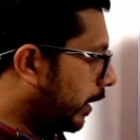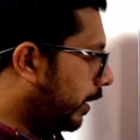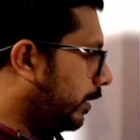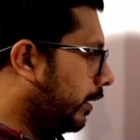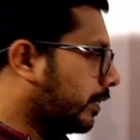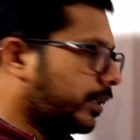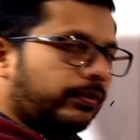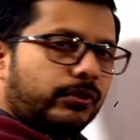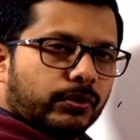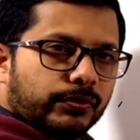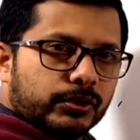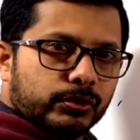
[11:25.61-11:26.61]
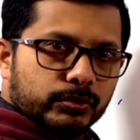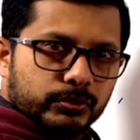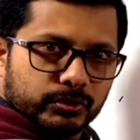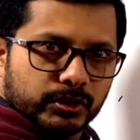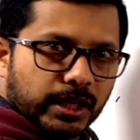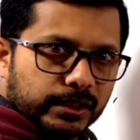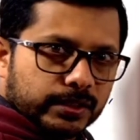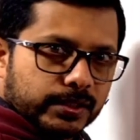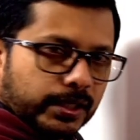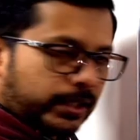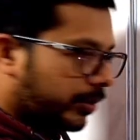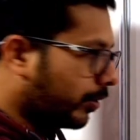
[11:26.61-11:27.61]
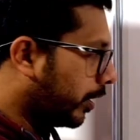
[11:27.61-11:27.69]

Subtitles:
and this 7 over 2 to the other side.